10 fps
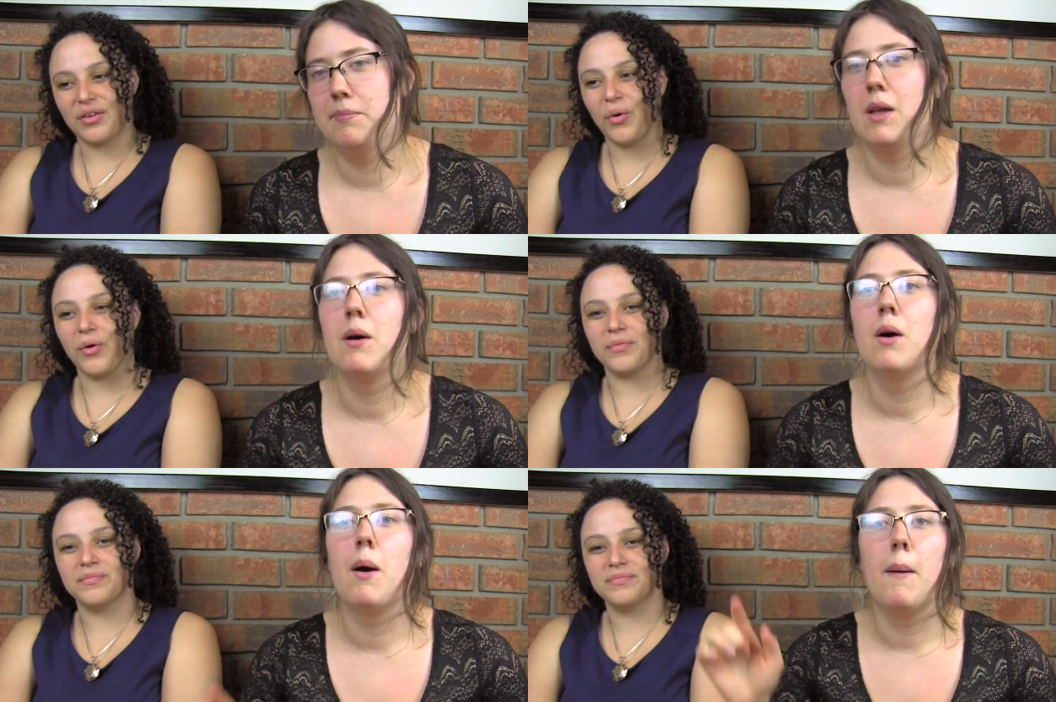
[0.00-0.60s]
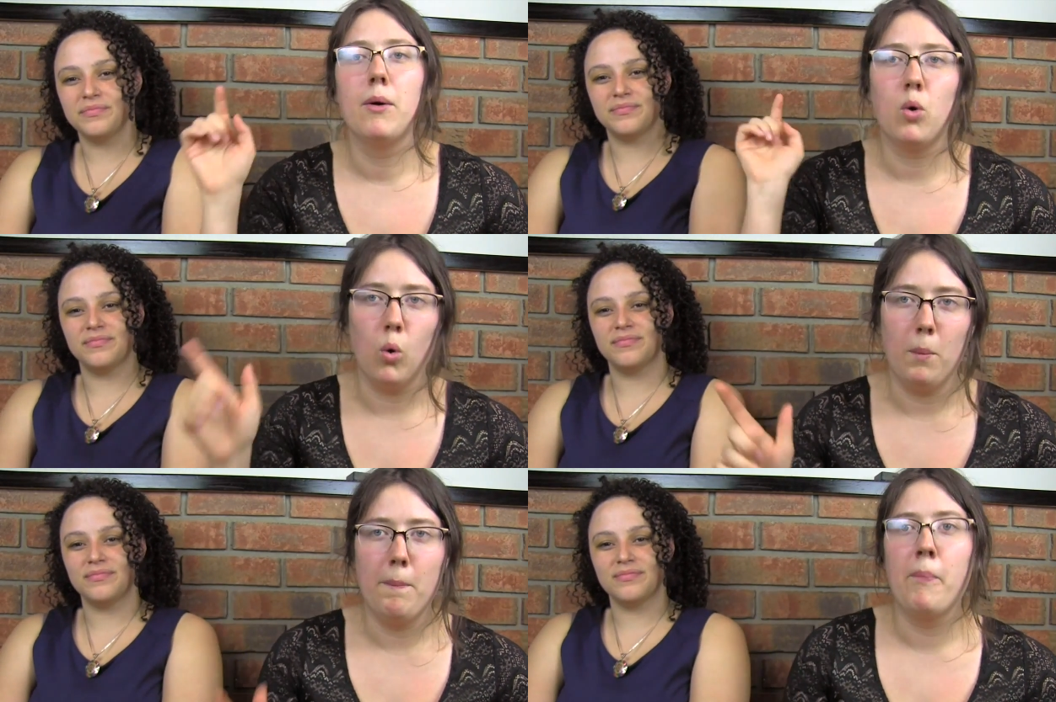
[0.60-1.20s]
Speaker 1: Cool. Cool.
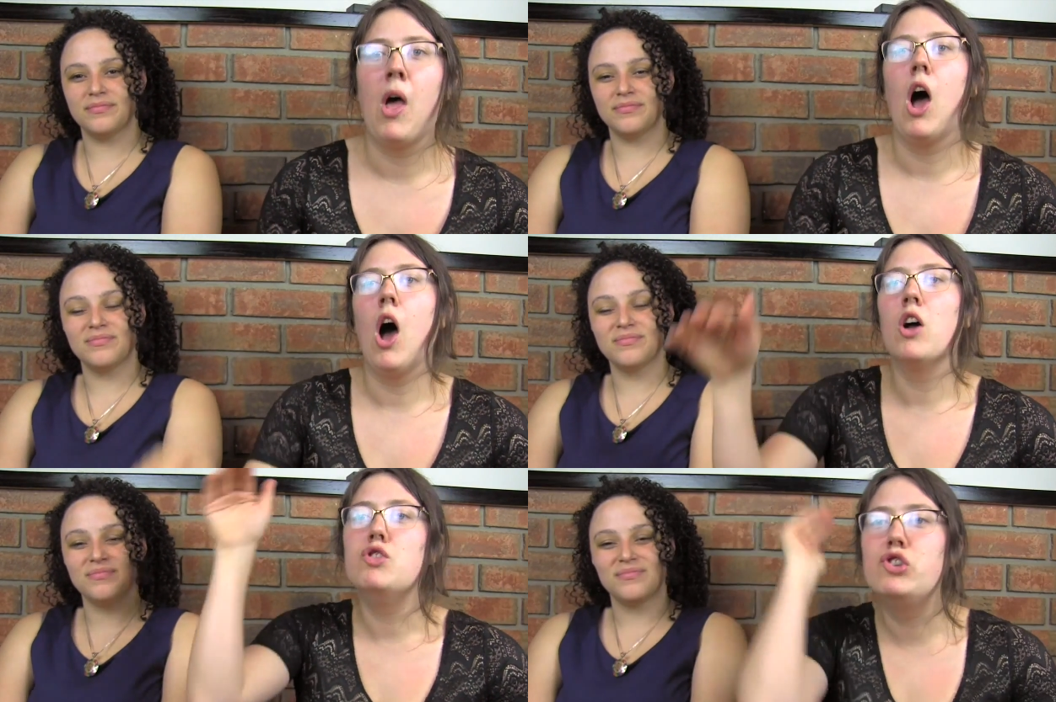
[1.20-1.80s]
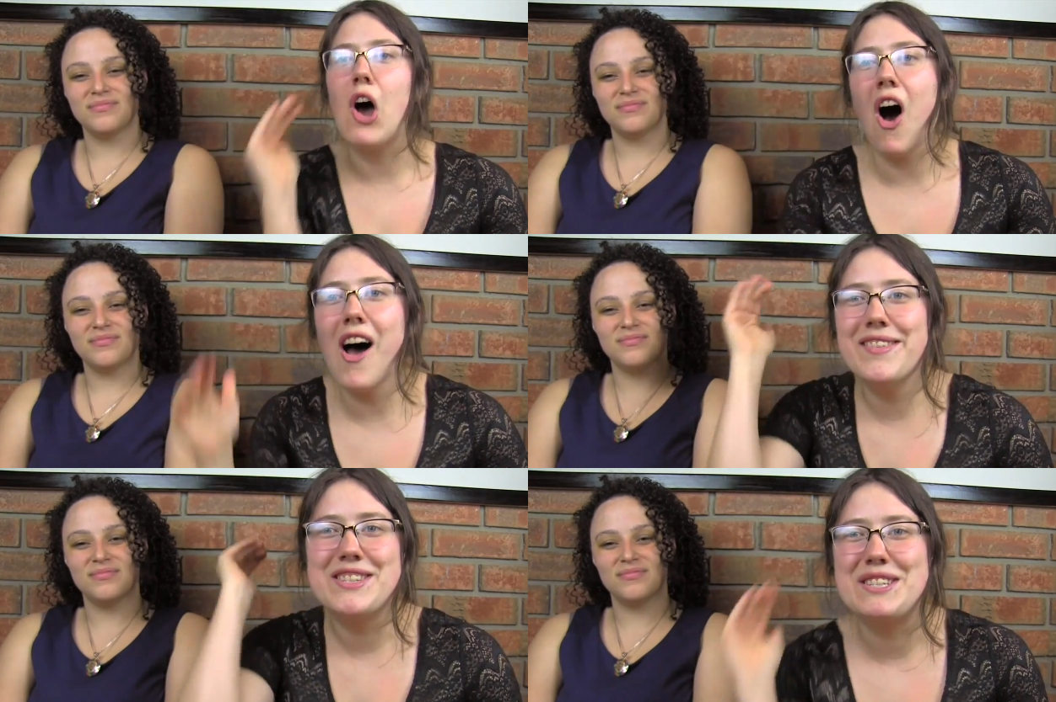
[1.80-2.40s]

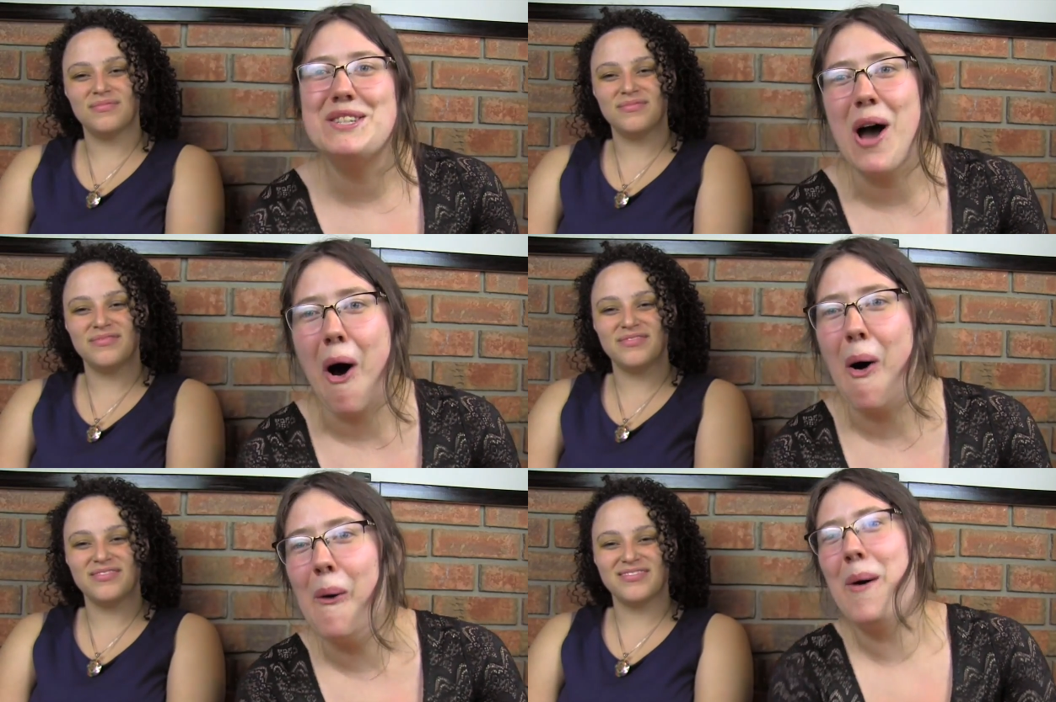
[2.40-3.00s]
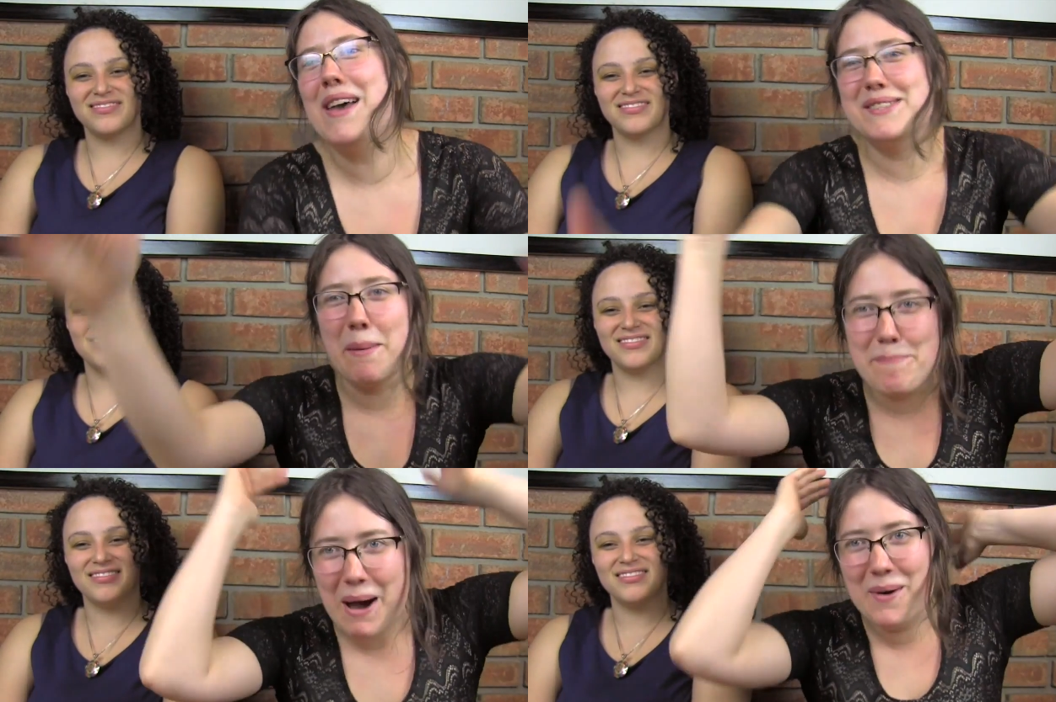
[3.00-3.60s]
Jon Snow is
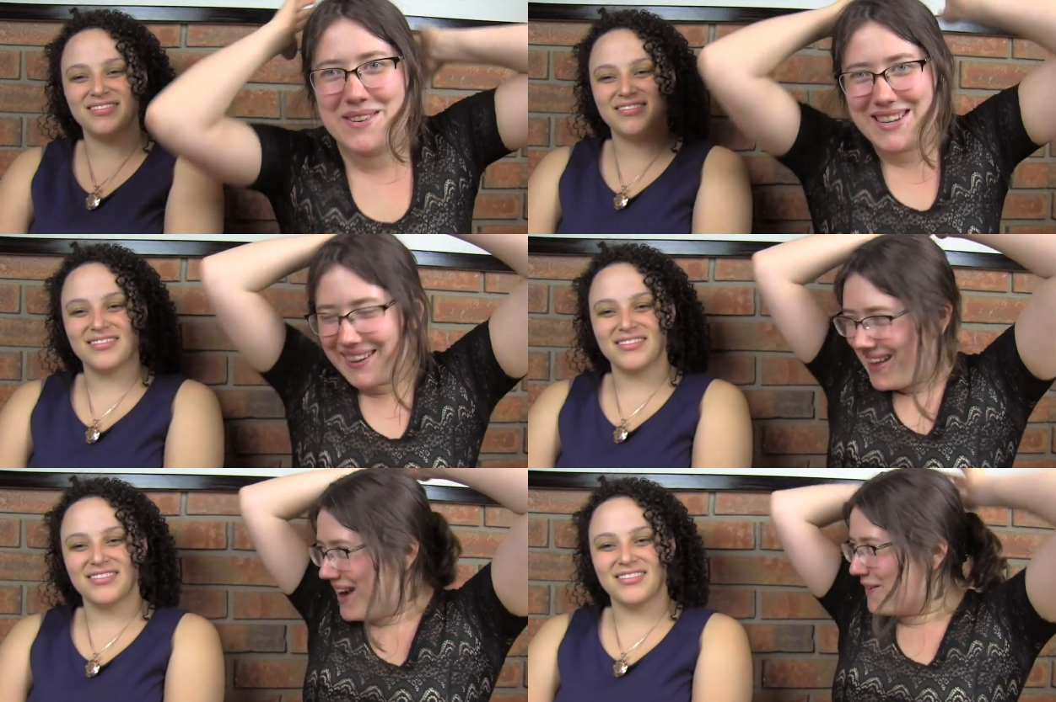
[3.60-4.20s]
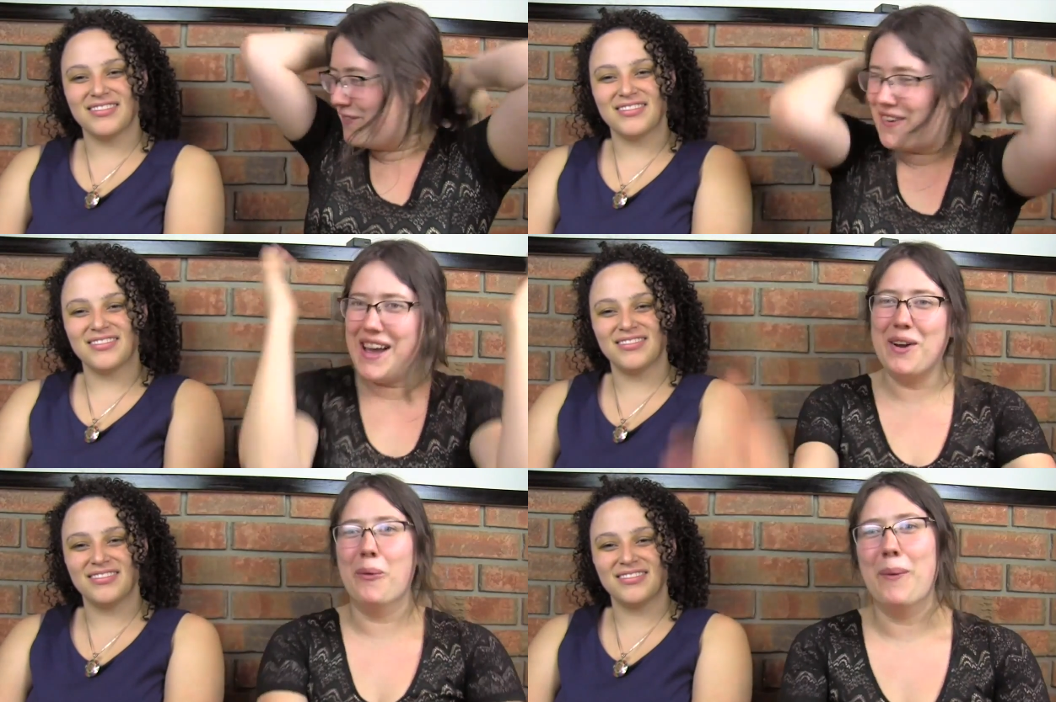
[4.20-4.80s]
about to, like,
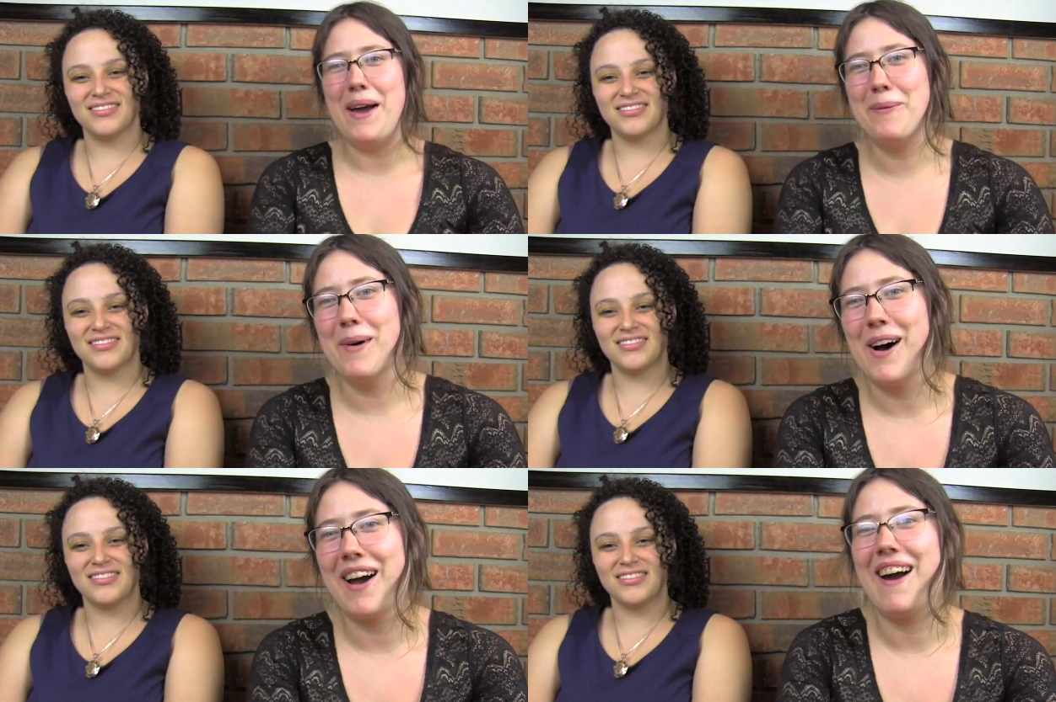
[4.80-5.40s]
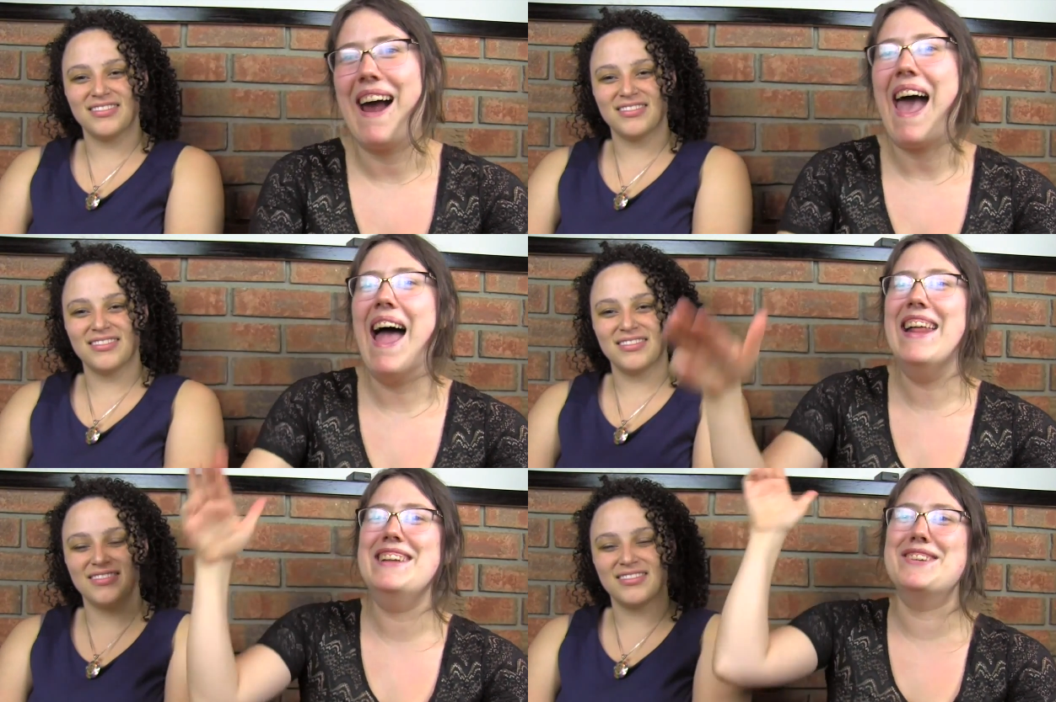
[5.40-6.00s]
fight a White Walker,
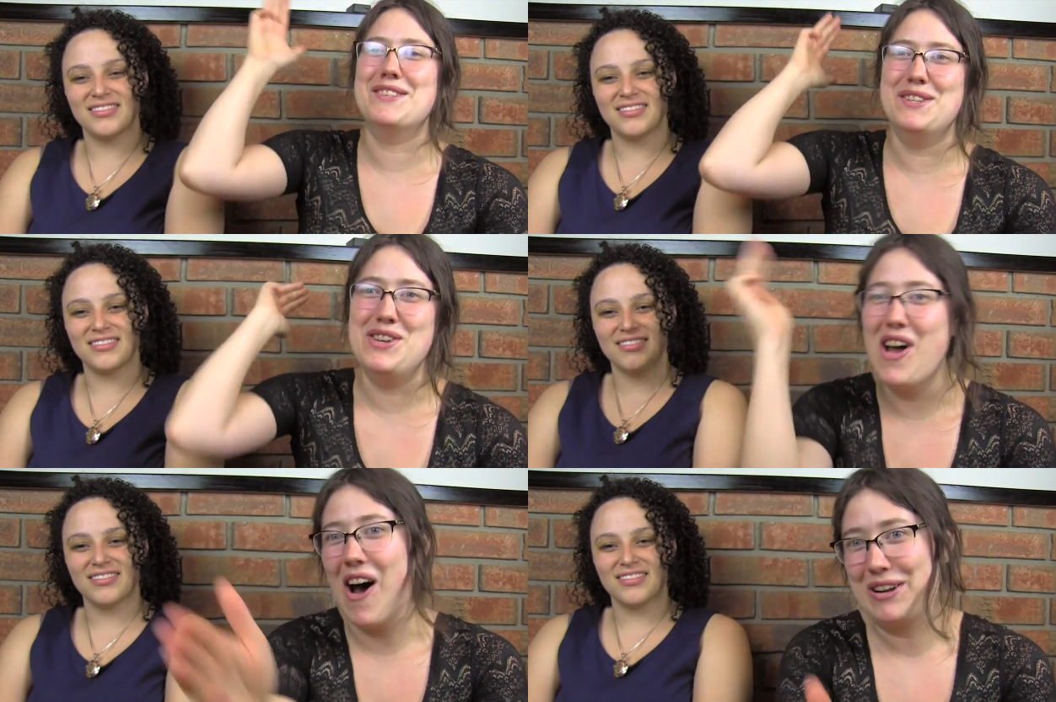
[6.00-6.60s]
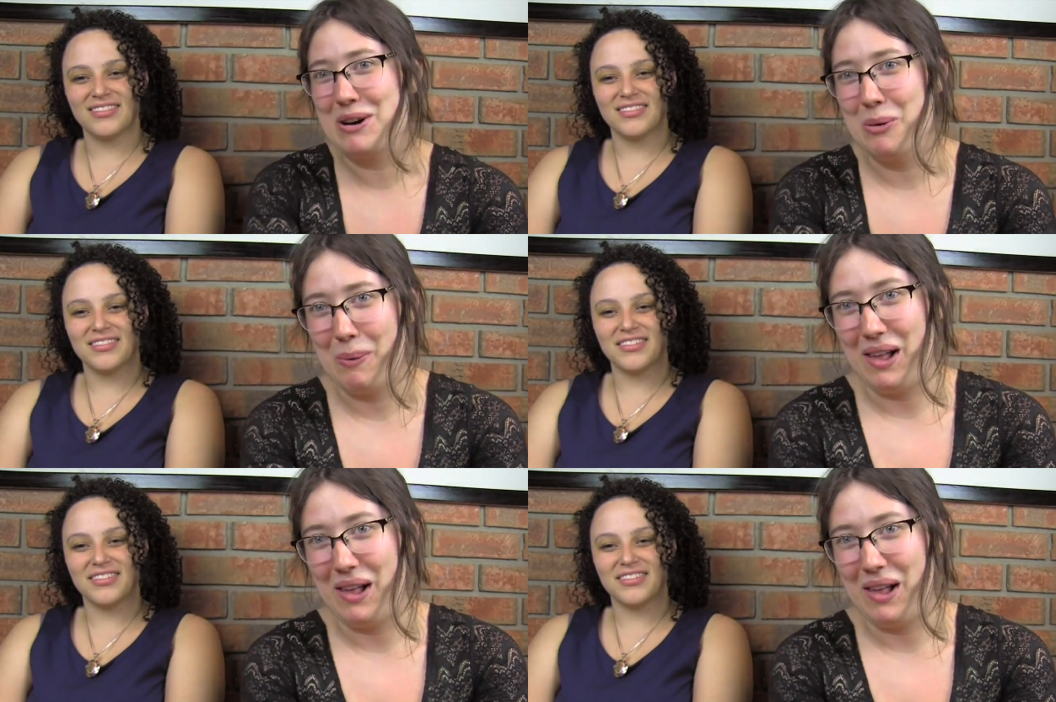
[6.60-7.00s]
and it does not go